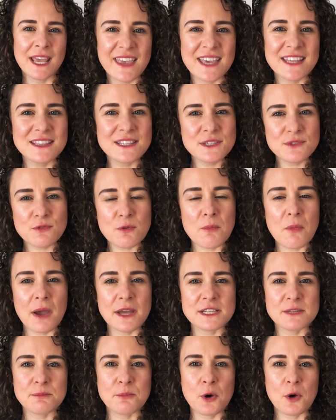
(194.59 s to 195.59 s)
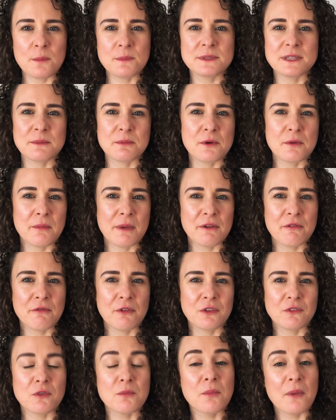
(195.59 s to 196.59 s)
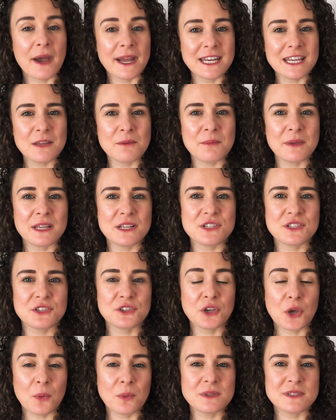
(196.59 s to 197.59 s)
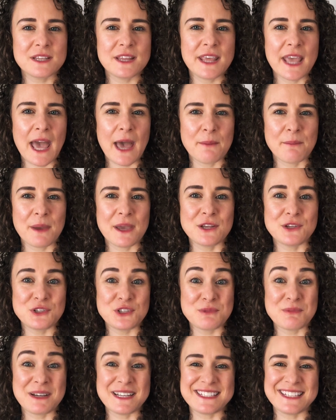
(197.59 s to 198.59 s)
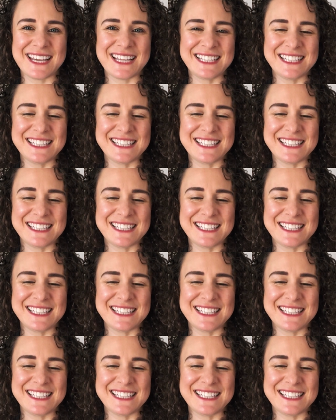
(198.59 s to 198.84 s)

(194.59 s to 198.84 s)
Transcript: And this reminder pops up on my phone reminding me to go into the app and do my daily